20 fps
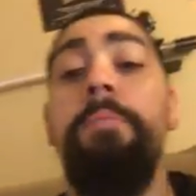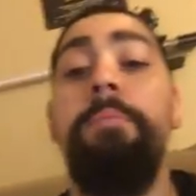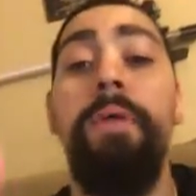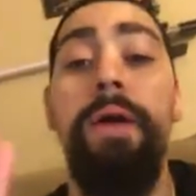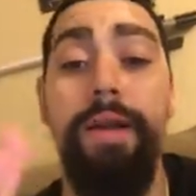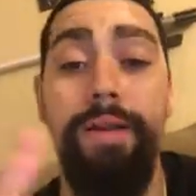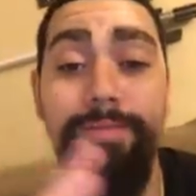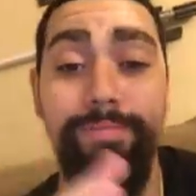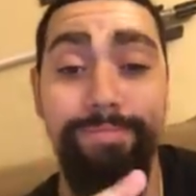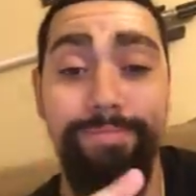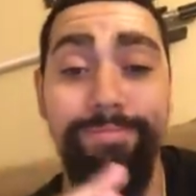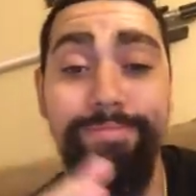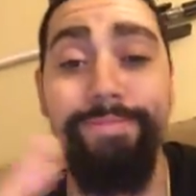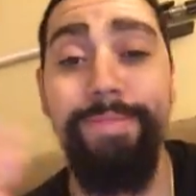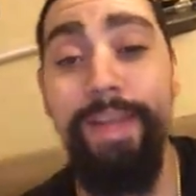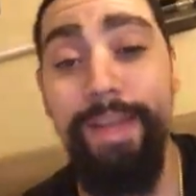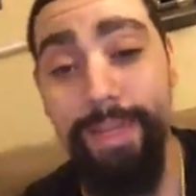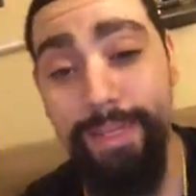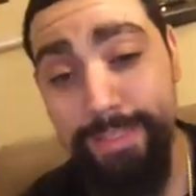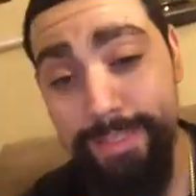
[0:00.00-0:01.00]
But
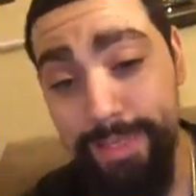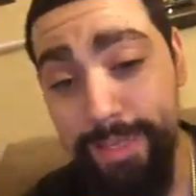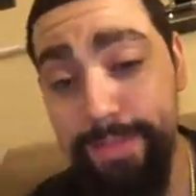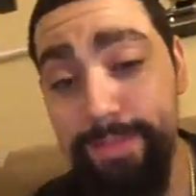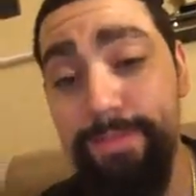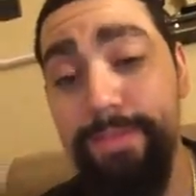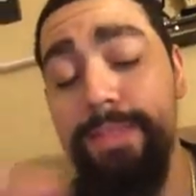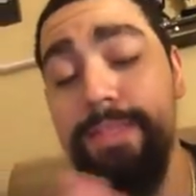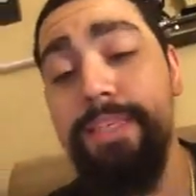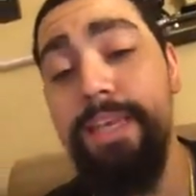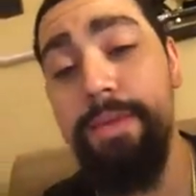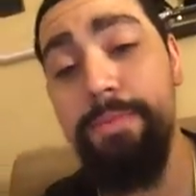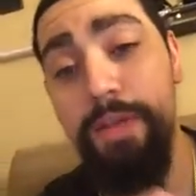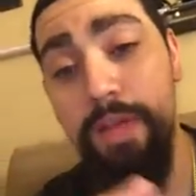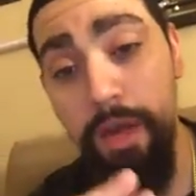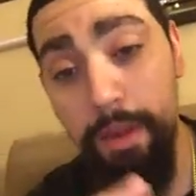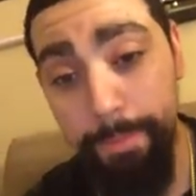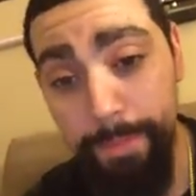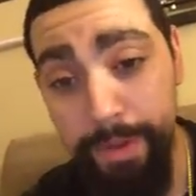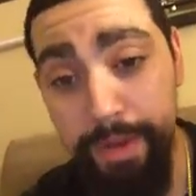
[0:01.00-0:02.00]
like I said, the same
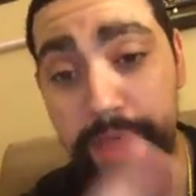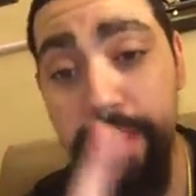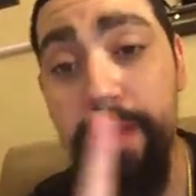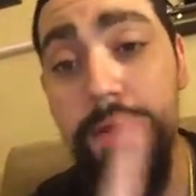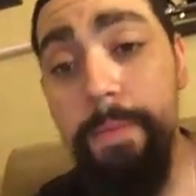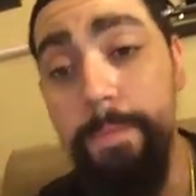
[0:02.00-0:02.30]
company